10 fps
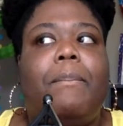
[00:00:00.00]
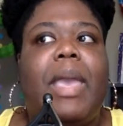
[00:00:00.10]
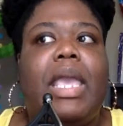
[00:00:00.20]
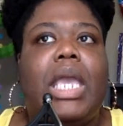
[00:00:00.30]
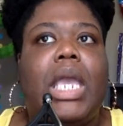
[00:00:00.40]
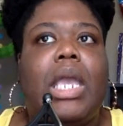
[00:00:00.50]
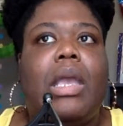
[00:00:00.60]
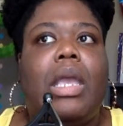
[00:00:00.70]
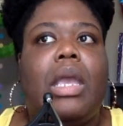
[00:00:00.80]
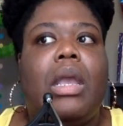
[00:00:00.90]

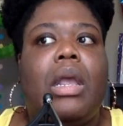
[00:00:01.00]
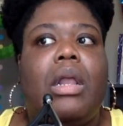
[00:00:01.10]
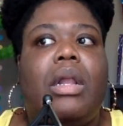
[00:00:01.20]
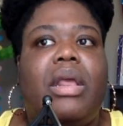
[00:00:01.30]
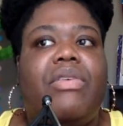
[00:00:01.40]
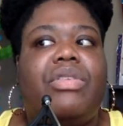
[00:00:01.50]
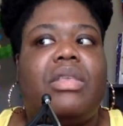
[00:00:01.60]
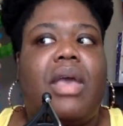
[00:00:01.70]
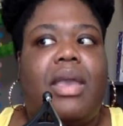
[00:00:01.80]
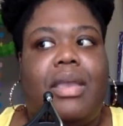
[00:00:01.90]
making
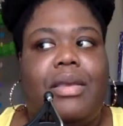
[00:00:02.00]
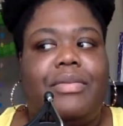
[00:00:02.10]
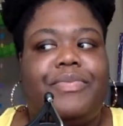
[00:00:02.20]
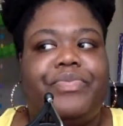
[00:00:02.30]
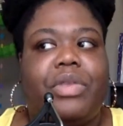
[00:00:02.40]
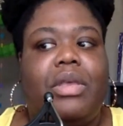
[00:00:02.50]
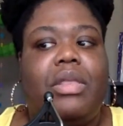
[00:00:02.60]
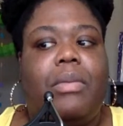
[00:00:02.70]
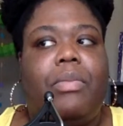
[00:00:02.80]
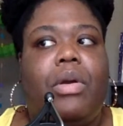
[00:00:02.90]
less than I am,
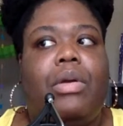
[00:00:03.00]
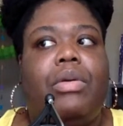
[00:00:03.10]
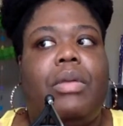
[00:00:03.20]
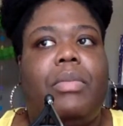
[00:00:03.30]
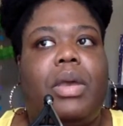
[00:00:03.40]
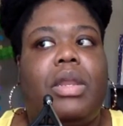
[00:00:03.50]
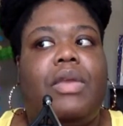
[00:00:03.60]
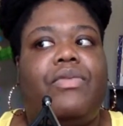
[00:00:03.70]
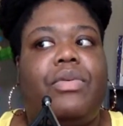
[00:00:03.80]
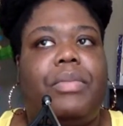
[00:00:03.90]
and they're borrowing
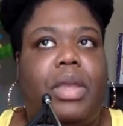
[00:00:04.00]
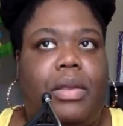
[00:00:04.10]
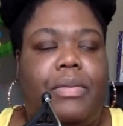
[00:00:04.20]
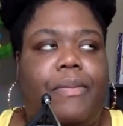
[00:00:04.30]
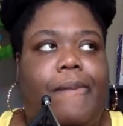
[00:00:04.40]
money from me.